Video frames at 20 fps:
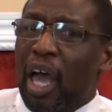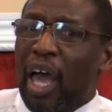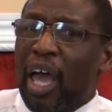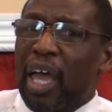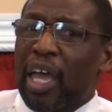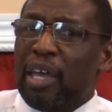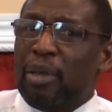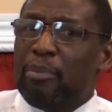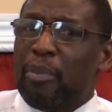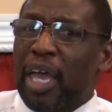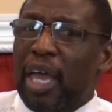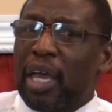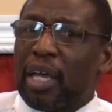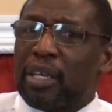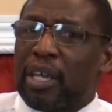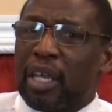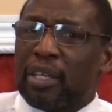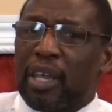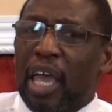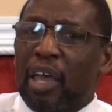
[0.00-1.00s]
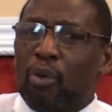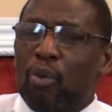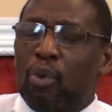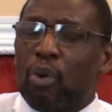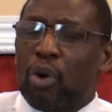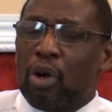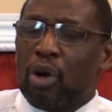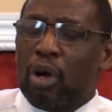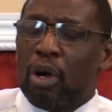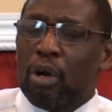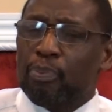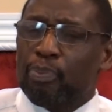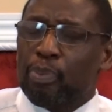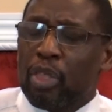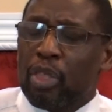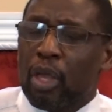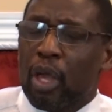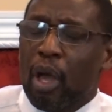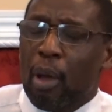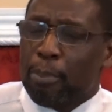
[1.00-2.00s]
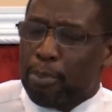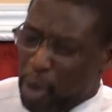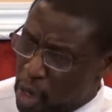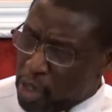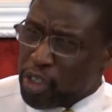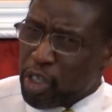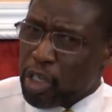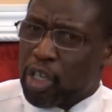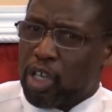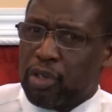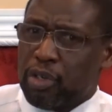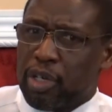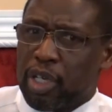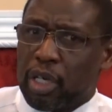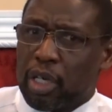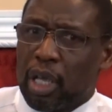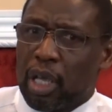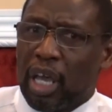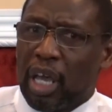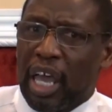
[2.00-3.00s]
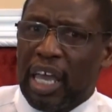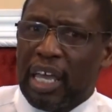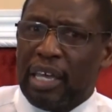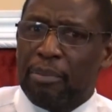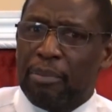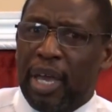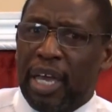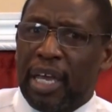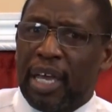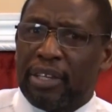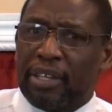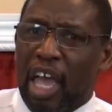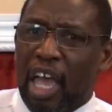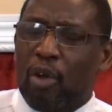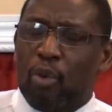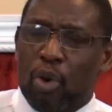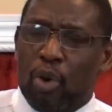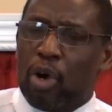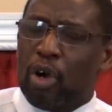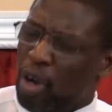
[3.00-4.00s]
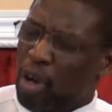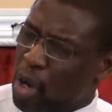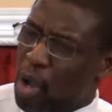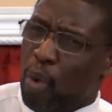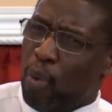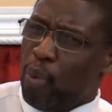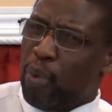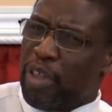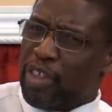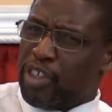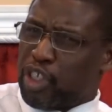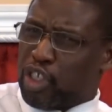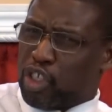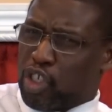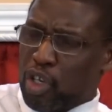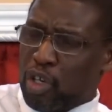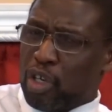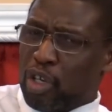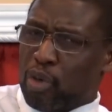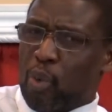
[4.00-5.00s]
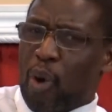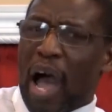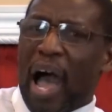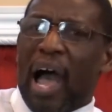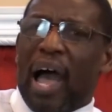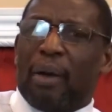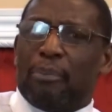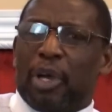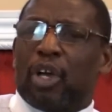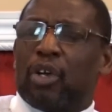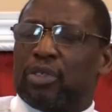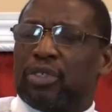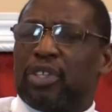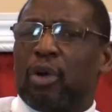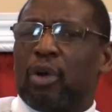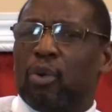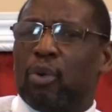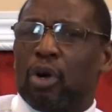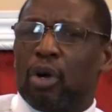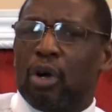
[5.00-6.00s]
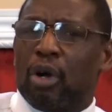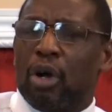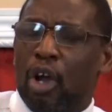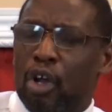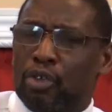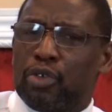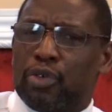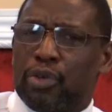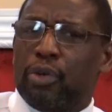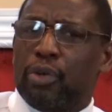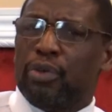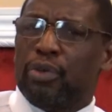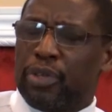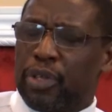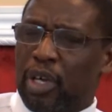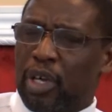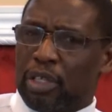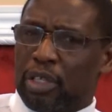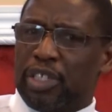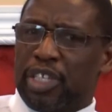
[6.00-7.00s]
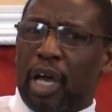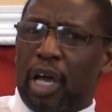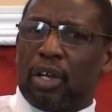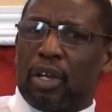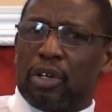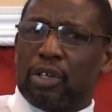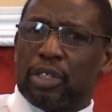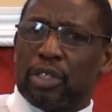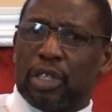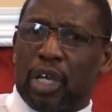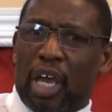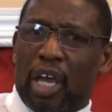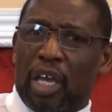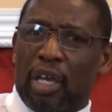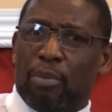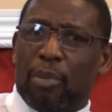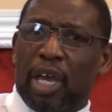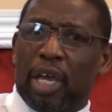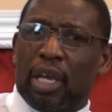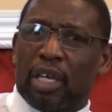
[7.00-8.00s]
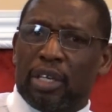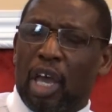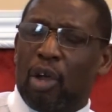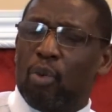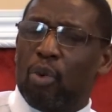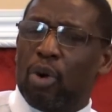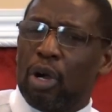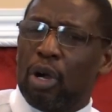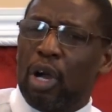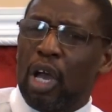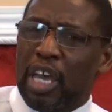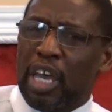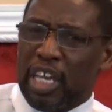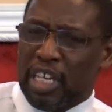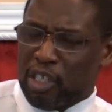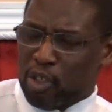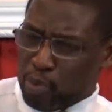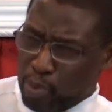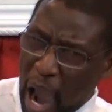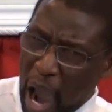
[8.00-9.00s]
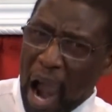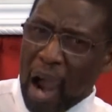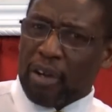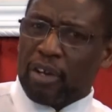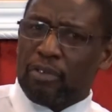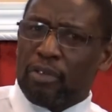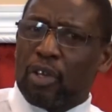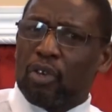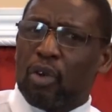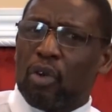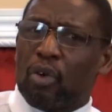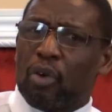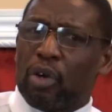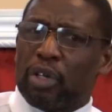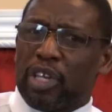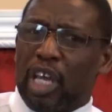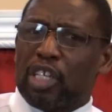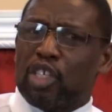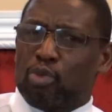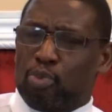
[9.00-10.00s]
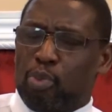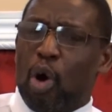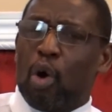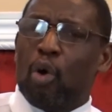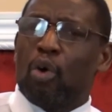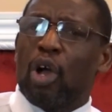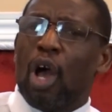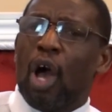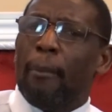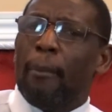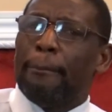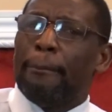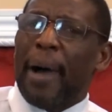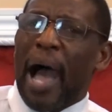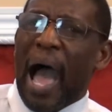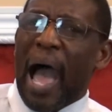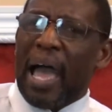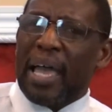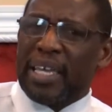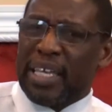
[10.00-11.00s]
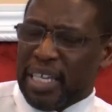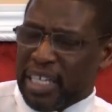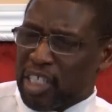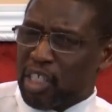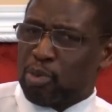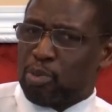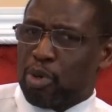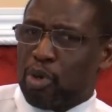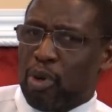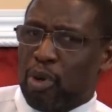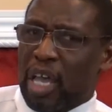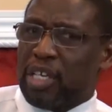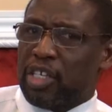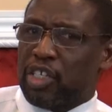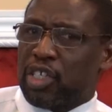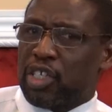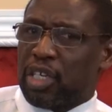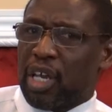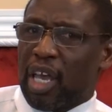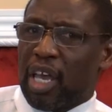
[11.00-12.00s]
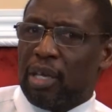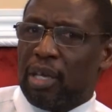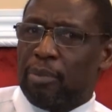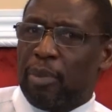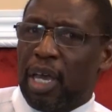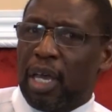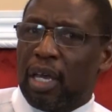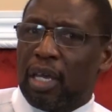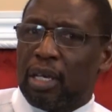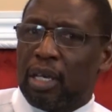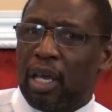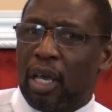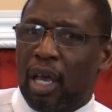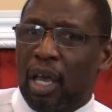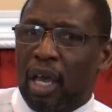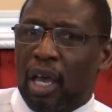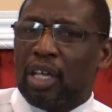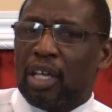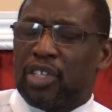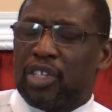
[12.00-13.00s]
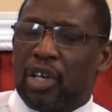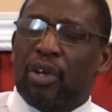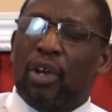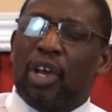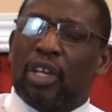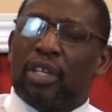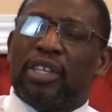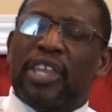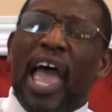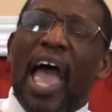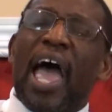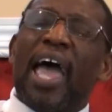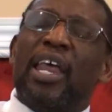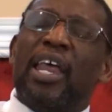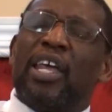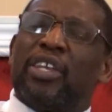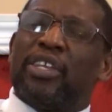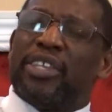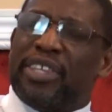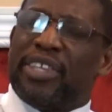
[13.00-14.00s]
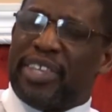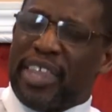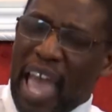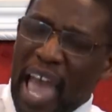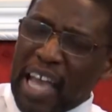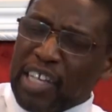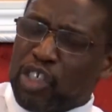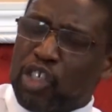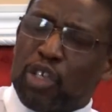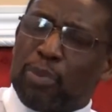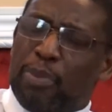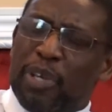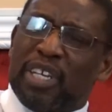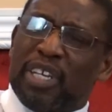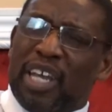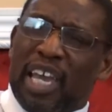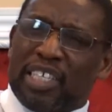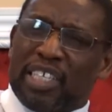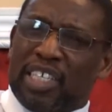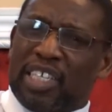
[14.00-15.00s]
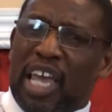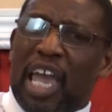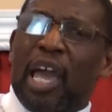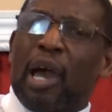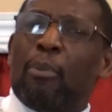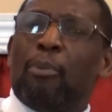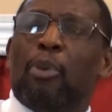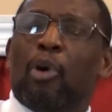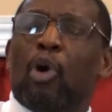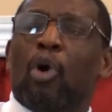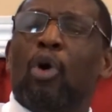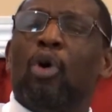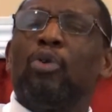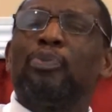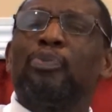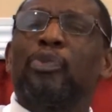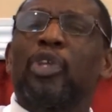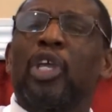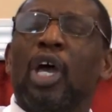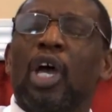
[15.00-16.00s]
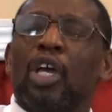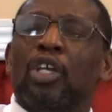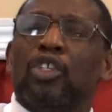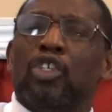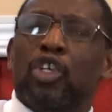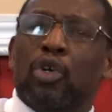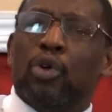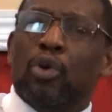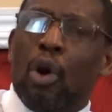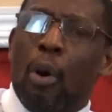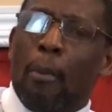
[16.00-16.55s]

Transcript: amen, that they were persecuted. Amen. They were withstood. Why? Because they were truth tellers. Amen. They were inspired of the Lord. They spoke by inspiration. Amen. And so that, that should be an example to